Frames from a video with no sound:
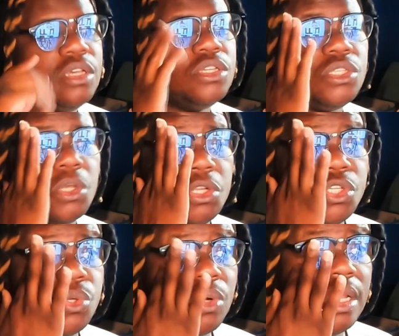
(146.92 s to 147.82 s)
so the
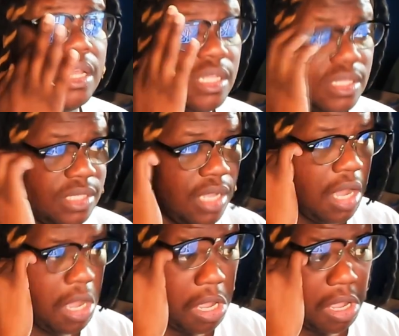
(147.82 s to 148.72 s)
sure hit,
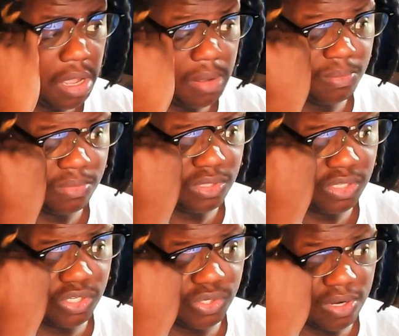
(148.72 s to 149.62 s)
um,
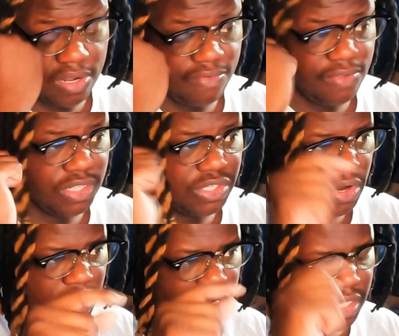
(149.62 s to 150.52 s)
the sure hit effect
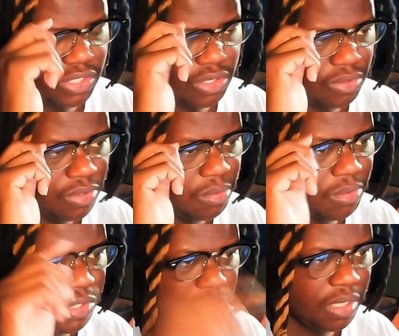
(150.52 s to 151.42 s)
targeting Sukuna,
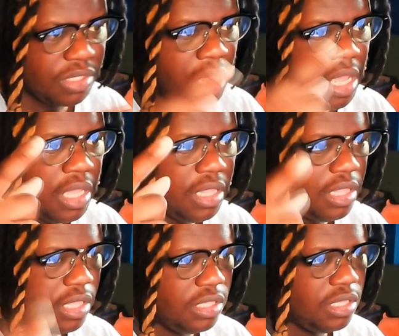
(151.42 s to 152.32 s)
which was
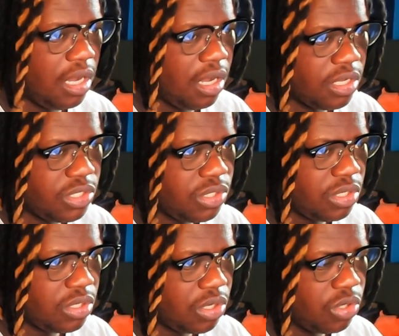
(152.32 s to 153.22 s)
the uh,
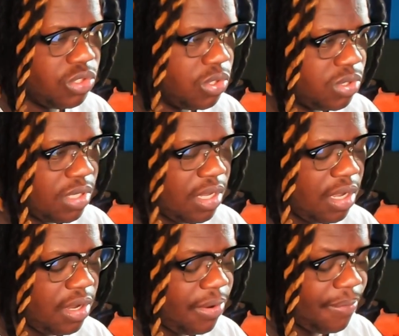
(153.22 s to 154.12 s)
Gojo's
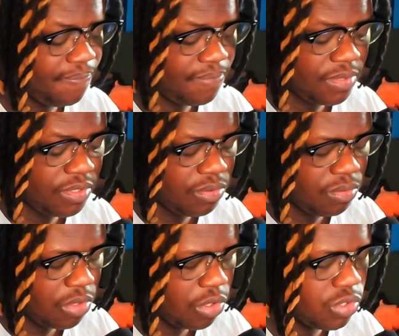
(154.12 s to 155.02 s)
um,
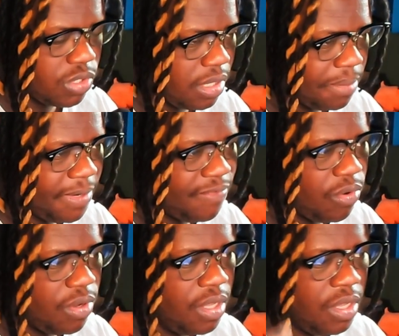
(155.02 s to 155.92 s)
Gojo's Unlimited
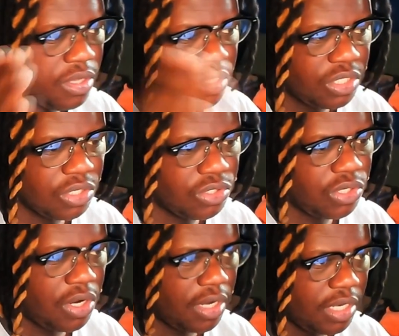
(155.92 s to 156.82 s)
Void, still
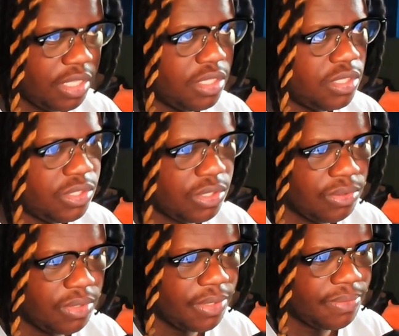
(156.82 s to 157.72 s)
targeted
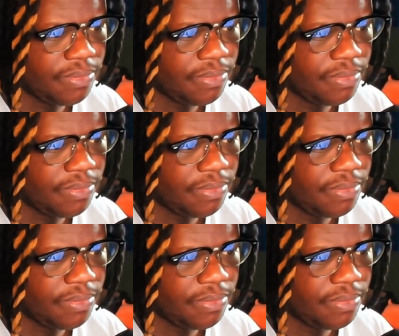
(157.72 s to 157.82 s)
Sukuna.